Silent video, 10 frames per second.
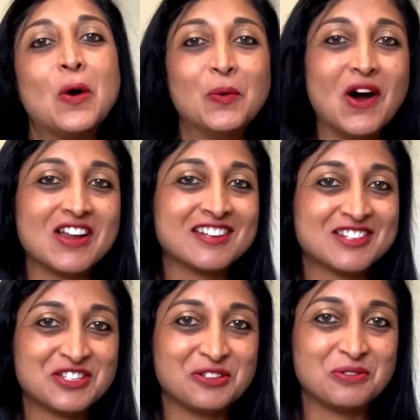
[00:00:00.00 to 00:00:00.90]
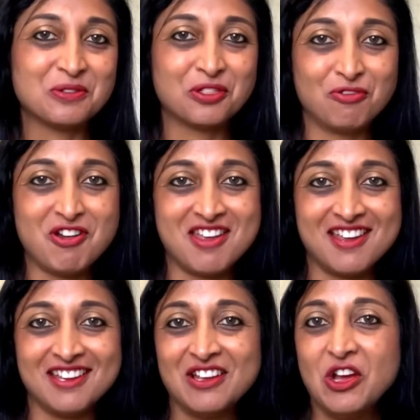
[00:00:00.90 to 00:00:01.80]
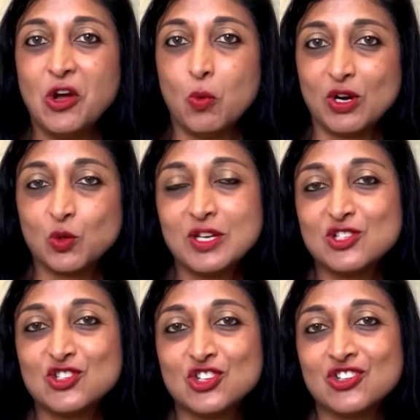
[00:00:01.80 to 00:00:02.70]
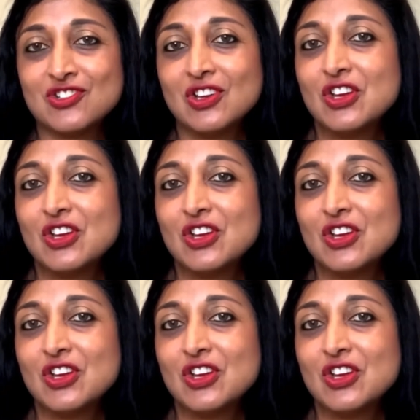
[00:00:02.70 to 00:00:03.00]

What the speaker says: 1, 2, 3. 1 question,